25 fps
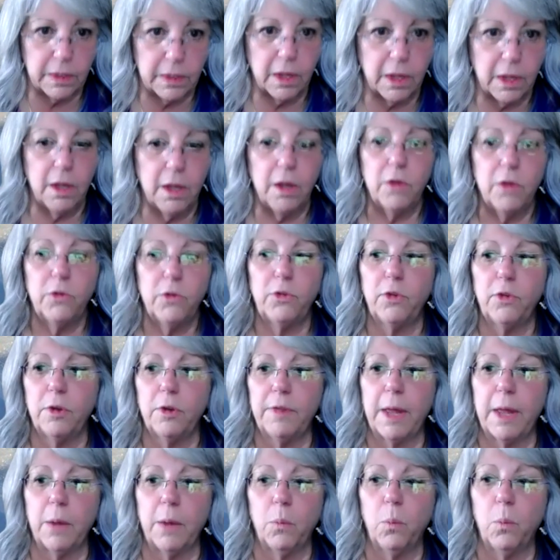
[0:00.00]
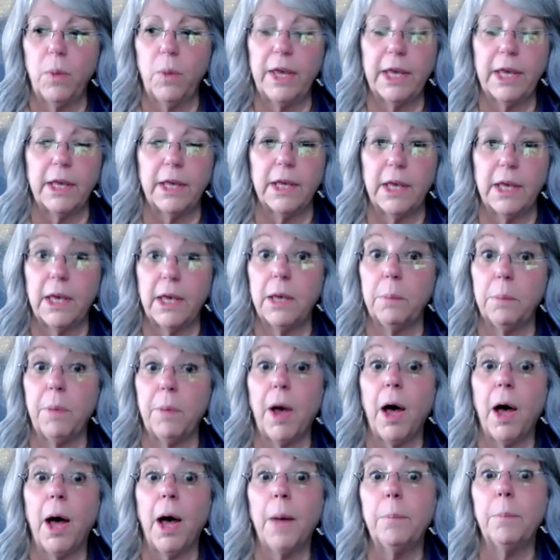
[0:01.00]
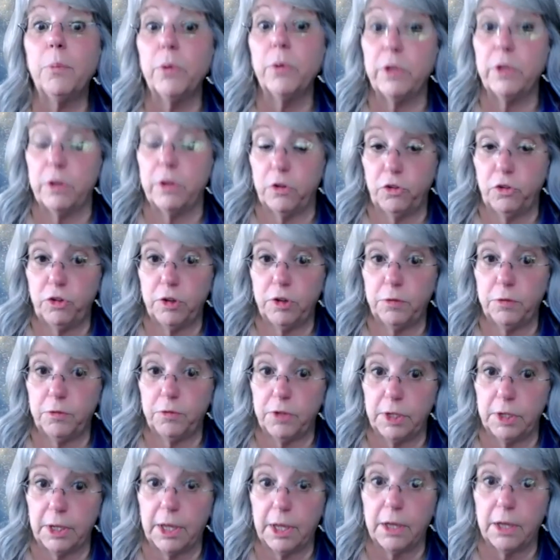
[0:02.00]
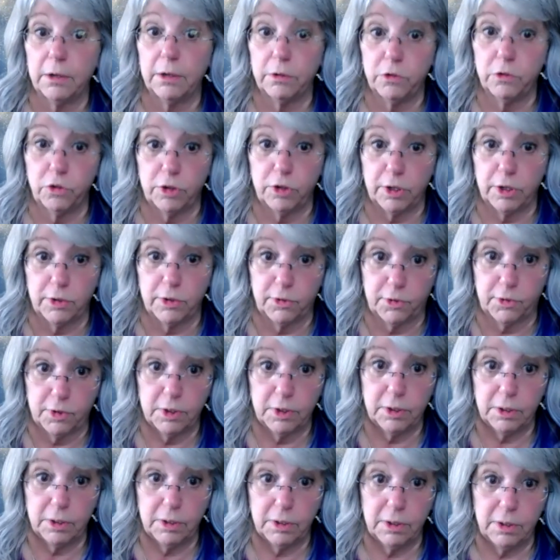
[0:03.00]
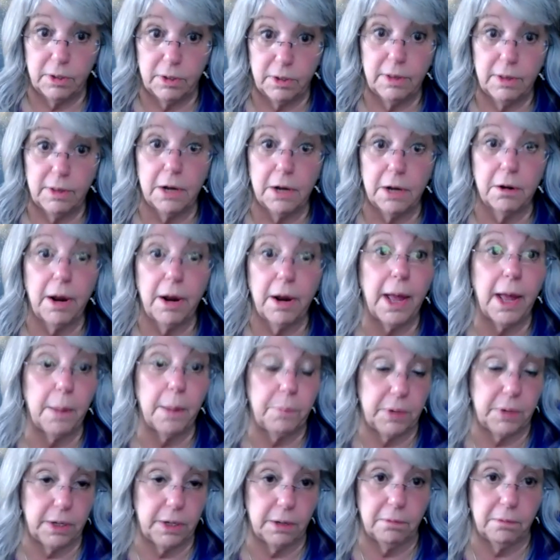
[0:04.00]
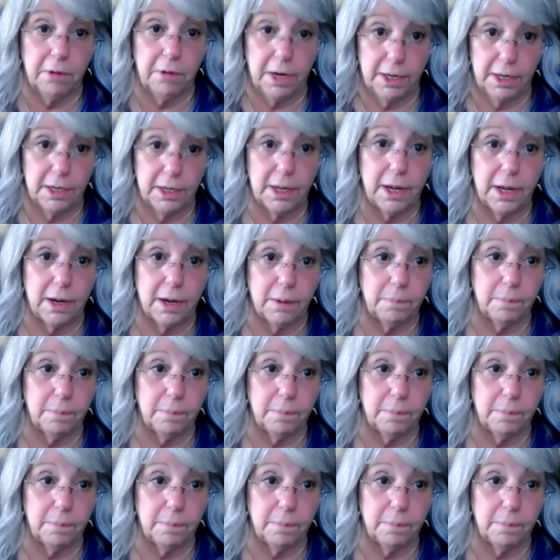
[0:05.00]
so that we can keep up with the shifting energies that are happening right now.